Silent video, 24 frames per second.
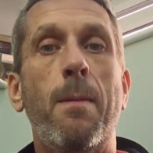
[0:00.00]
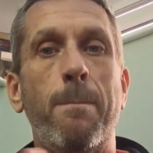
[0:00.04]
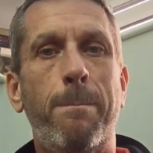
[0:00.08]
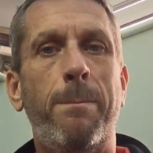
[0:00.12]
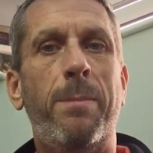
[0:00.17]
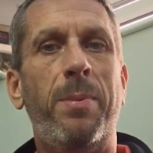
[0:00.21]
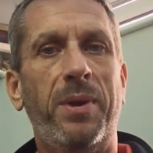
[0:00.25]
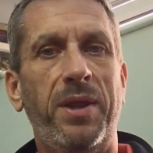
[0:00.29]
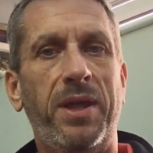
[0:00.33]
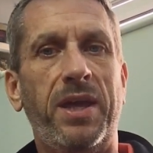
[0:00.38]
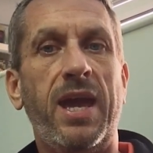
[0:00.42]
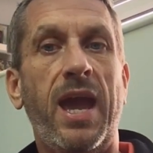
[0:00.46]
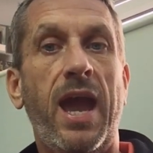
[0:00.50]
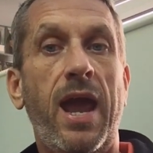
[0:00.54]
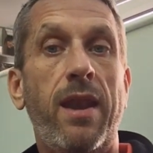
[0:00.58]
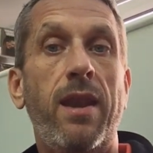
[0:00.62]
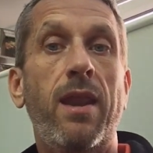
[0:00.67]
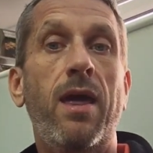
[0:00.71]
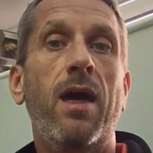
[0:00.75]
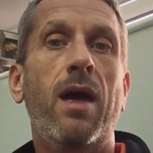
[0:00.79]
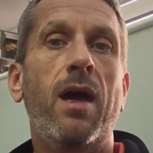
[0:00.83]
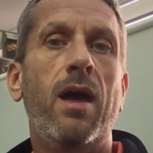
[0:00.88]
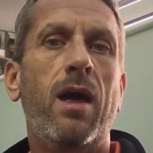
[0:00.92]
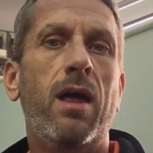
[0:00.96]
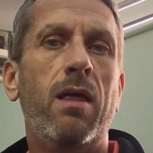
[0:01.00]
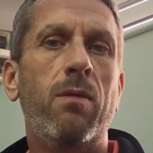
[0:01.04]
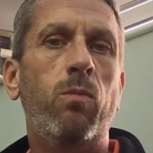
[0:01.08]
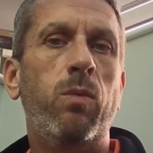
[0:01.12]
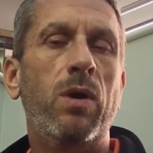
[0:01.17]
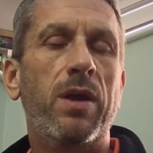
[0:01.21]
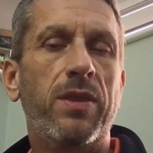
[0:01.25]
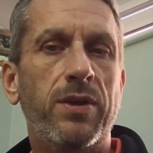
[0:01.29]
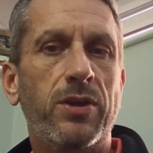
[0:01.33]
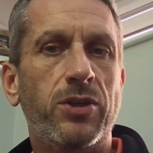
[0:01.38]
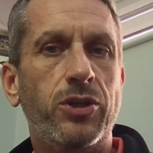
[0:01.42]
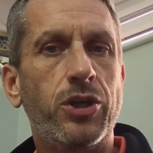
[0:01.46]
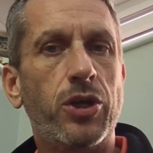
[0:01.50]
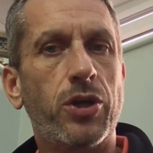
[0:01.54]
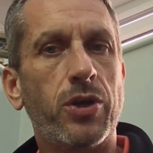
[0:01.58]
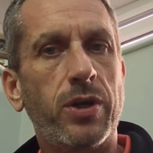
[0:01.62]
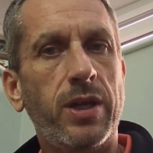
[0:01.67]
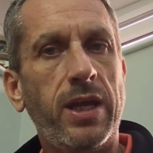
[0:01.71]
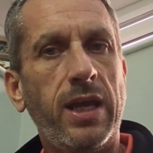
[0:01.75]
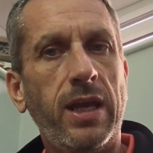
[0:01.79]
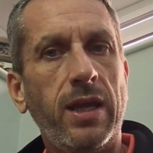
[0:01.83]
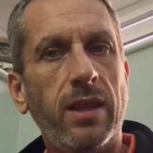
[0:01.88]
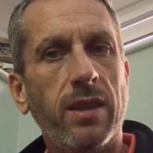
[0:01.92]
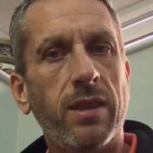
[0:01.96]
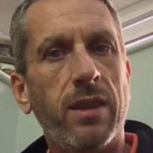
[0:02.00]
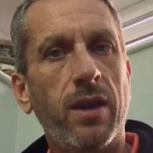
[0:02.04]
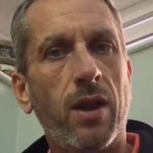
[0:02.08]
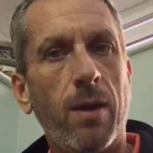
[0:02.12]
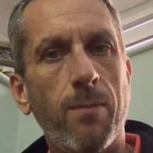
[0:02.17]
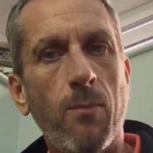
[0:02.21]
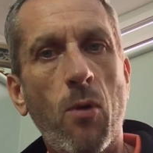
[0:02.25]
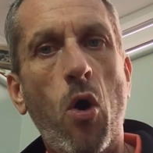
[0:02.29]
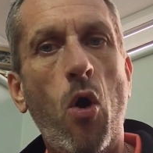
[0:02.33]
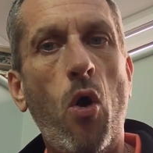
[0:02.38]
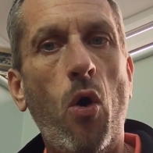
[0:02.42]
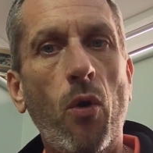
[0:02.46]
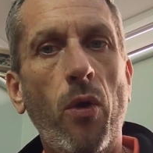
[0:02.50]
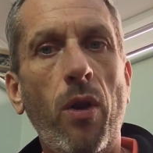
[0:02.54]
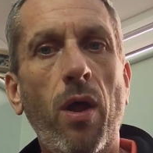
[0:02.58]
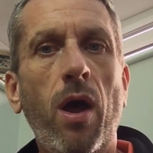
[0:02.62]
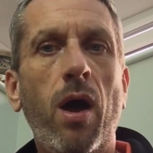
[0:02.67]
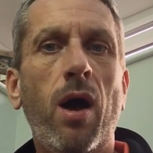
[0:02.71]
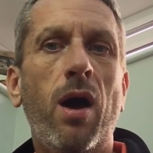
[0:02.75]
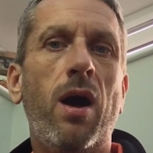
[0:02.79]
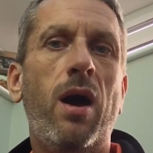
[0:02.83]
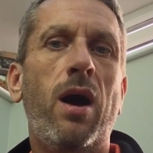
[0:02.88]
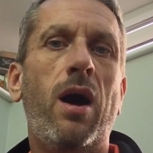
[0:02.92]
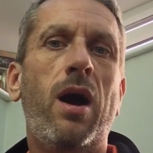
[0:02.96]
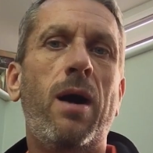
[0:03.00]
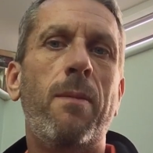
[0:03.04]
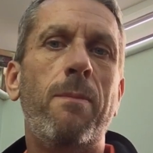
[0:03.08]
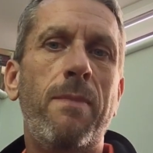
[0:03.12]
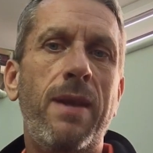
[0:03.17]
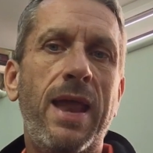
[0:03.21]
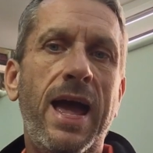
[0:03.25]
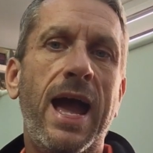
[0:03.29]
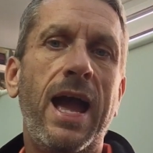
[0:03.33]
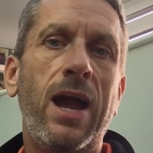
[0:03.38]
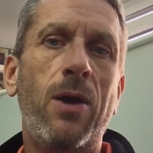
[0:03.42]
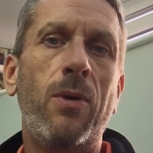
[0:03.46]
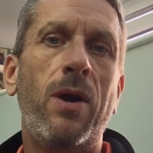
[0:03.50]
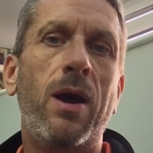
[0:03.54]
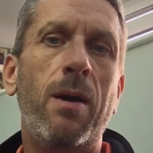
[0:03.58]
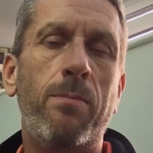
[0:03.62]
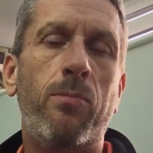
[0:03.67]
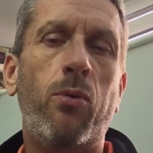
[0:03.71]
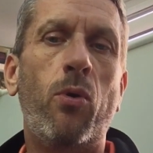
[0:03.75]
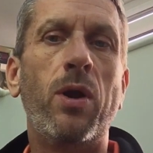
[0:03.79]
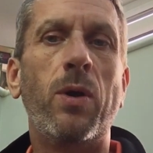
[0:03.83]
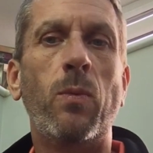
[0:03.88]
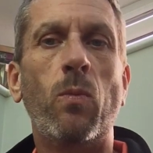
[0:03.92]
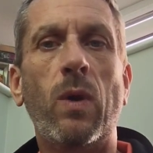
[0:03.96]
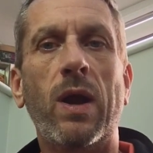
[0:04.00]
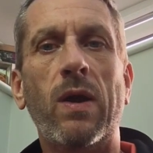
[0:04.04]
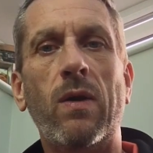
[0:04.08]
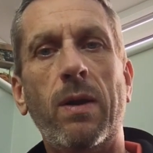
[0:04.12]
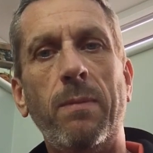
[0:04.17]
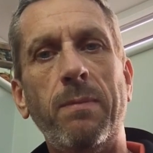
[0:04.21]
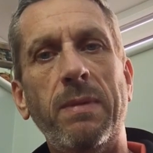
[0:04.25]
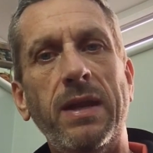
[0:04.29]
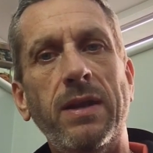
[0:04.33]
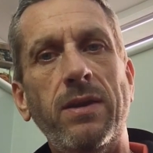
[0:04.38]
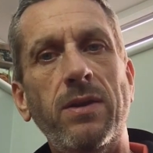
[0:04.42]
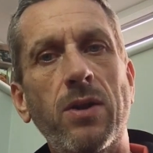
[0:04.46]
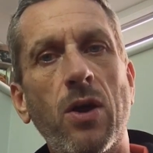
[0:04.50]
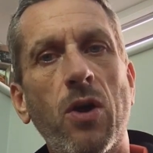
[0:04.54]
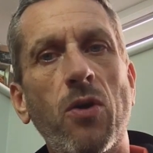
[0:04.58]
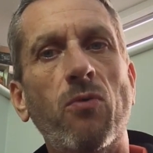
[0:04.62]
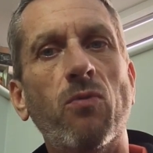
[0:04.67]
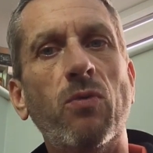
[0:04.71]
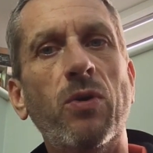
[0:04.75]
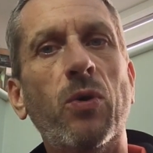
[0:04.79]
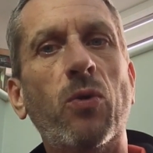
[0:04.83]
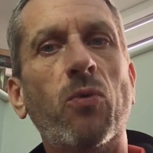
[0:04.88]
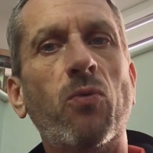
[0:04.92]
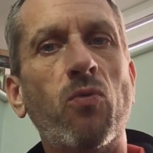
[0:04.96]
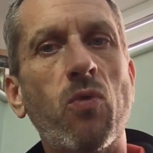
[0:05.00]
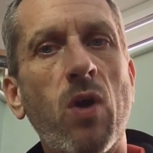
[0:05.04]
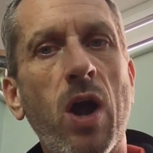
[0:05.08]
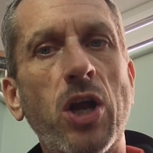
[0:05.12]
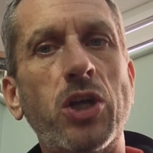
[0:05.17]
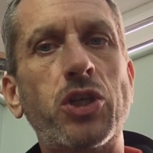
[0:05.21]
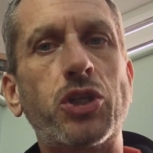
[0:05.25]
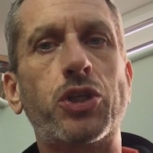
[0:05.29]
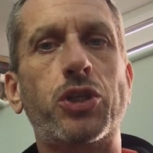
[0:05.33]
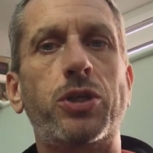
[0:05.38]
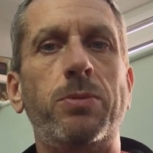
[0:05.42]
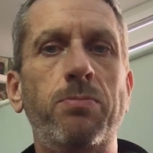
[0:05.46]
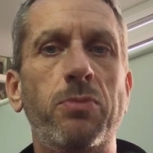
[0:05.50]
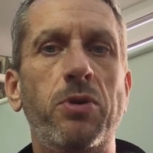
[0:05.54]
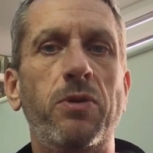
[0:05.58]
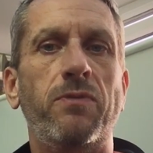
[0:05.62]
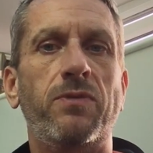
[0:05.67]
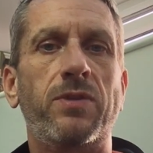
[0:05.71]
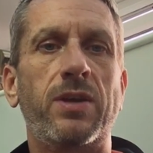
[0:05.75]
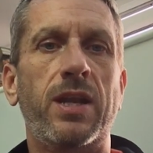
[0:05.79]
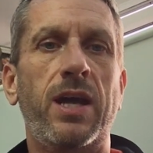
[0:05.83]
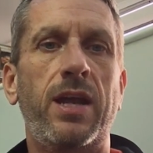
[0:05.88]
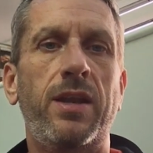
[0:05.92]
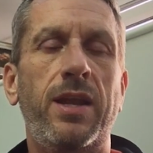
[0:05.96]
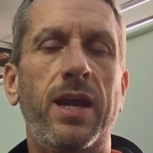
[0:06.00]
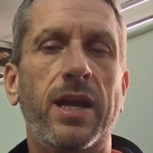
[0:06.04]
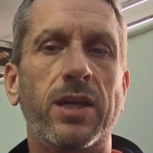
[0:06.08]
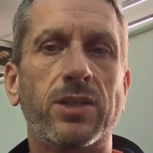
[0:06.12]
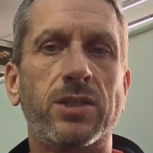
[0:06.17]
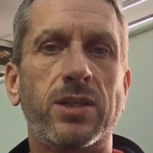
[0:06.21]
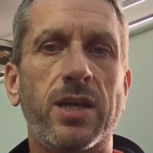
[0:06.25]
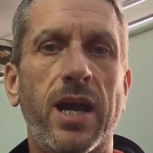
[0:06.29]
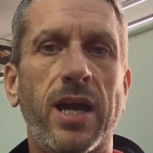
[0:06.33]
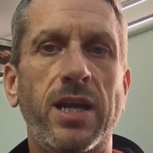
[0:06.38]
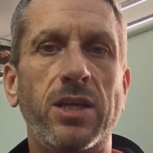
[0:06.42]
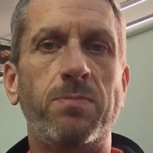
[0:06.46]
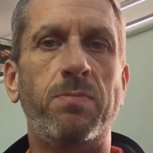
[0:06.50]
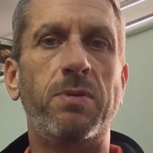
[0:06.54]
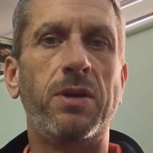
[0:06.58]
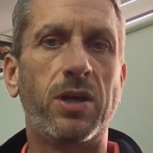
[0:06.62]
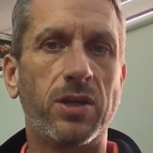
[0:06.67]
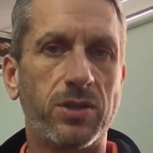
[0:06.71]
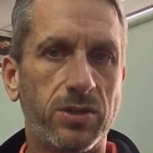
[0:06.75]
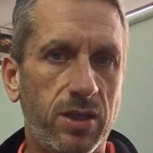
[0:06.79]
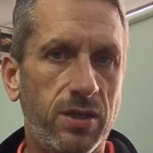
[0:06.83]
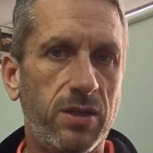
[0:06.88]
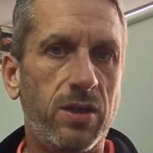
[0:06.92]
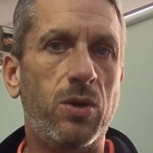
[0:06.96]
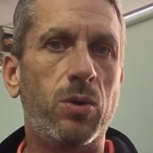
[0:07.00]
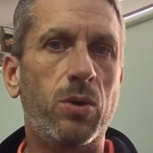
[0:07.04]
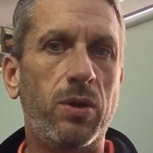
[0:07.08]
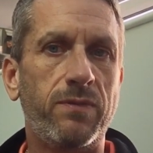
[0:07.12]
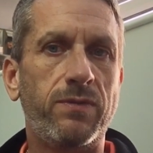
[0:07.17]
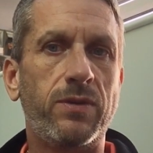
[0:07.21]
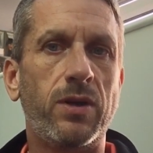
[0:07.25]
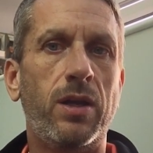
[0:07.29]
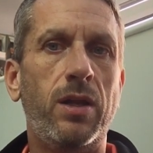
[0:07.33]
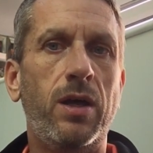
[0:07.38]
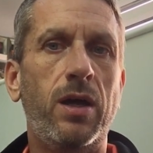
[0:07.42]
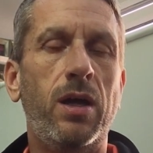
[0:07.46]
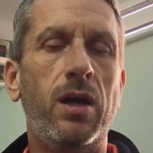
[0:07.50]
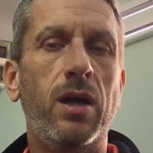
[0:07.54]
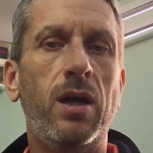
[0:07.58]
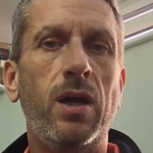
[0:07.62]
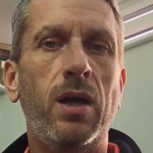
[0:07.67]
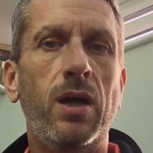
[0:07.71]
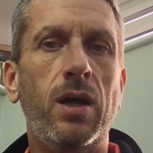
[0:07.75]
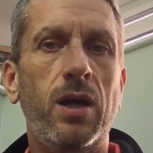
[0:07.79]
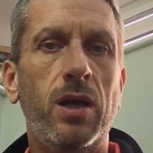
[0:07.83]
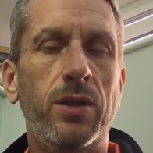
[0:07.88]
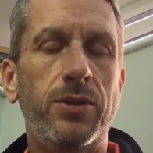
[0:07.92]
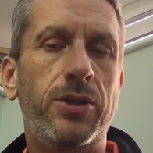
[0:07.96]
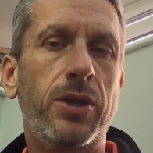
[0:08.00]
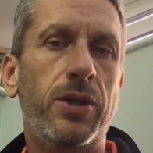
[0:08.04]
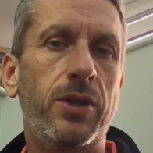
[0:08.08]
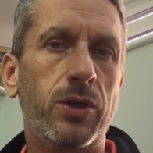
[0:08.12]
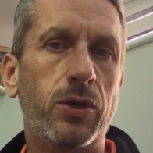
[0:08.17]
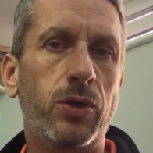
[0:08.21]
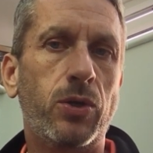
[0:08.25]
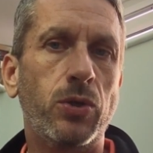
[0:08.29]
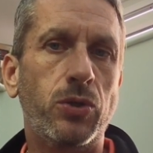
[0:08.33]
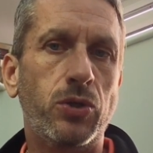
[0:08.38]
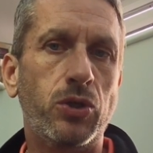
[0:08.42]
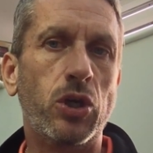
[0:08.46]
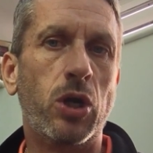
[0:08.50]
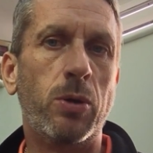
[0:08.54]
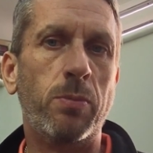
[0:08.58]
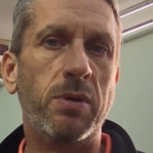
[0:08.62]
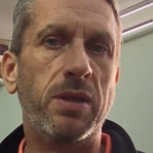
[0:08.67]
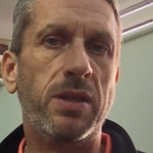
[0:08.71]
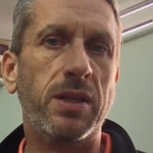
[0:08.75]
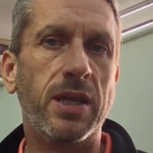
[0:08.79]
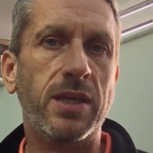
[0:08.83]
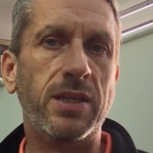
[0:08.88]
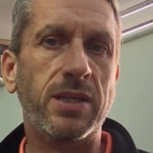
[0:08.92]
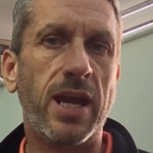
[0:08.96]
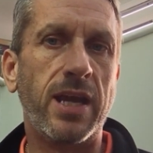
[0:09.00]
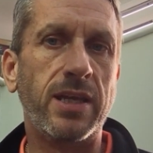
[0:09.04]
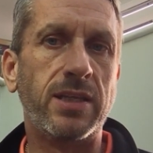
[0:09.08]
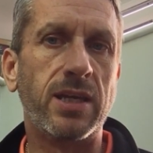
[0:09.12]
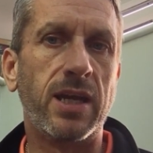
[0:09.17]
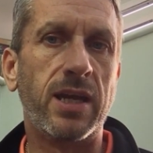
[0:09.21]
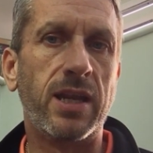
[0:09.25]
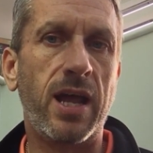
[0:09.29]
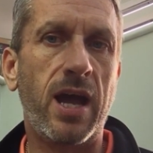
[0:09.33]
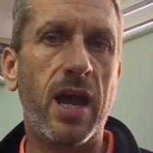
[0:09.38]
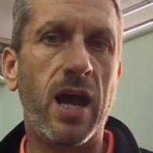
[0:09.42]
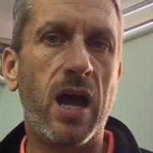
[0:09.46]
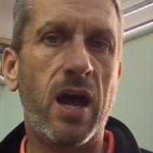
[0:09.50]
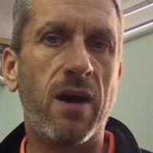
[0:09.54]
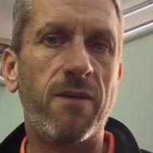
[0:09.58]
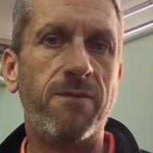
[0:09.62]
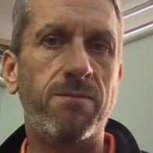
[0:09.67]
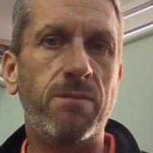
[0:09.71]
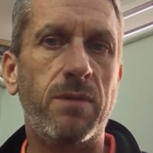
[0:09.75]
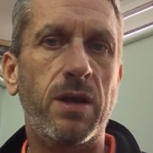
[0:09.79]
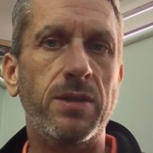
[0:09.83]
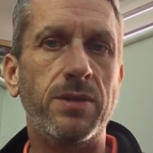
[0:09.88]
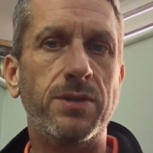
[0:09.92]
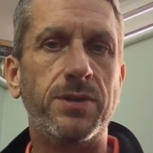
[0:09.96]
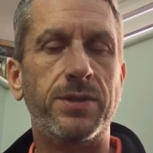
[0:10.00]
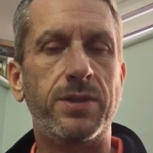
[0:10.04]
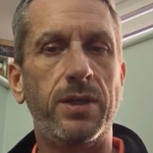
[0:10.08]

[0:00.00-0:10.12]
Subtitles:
But again, with the journey that I'm on, I'm now at a point where I'm in no real rush to move to that next stage, because I know I've done a good job in these 18.5 months.